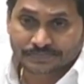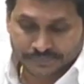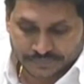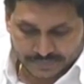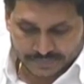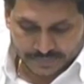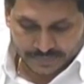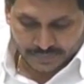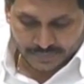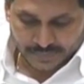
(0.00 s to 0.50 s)

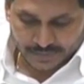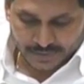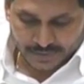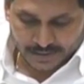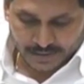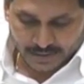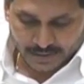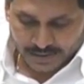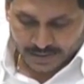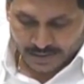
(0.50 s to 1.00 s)

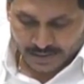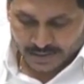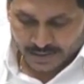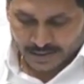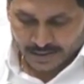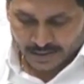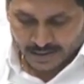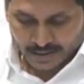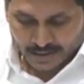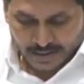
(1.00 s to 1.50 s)

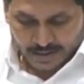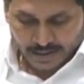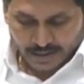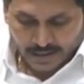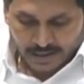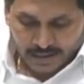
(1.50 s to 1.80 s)
(no one is talking)